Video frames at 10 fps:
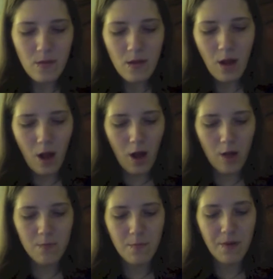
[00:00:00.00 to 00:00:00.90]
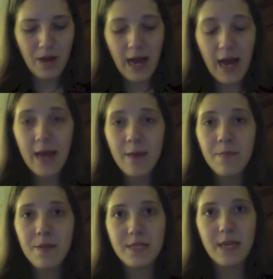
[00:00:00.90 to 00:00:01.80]
But
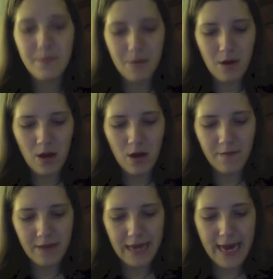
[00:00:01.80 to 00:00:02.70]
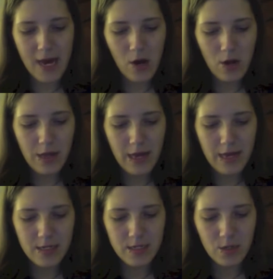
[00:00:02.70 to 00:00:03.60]
I'm the type of gal that
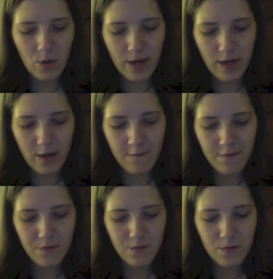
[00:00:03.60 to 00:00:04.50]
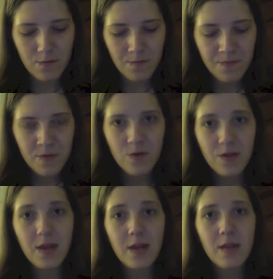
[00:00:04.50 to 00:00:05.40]
is quite comfortable
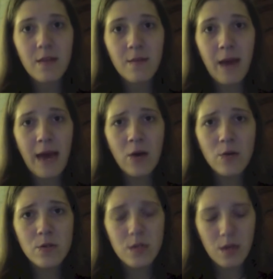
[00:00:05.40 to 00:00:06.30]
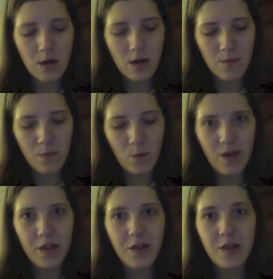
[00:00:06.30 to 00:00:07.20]
with getting them out
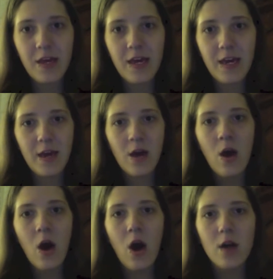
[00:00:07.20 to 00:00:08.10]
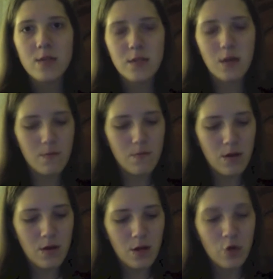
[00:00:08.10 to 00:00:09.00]
with the awesome
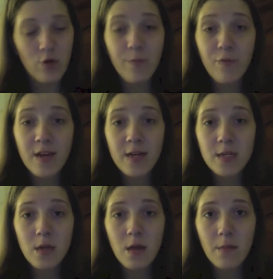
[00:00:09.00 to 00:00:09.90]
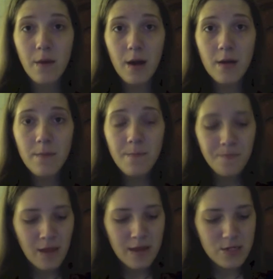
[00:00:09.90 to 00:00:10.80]
grip rings on the bottom.
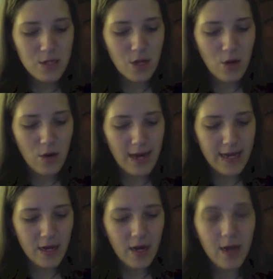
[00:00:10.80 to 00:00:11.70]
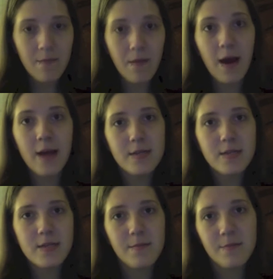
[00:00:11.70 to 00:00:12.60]
So I cut my
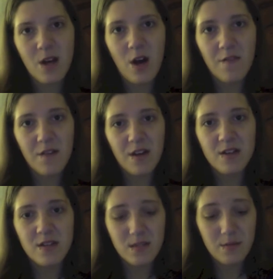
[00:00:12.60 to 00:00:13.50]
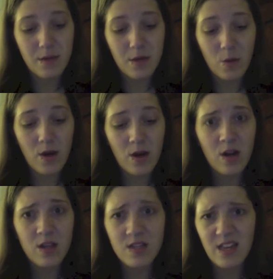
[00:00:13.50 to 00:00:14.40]
stems off because, to be quite
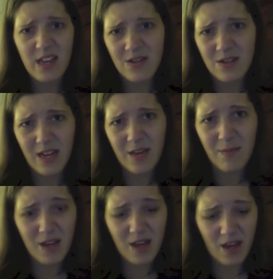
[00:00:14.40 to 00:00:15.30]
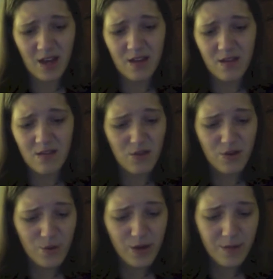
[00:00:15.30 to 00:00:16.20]
honest, they irritate me and they're
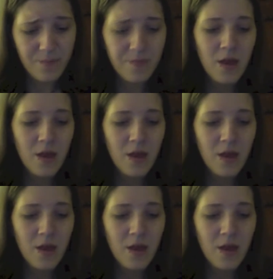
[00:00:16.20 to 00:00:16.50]
annoying.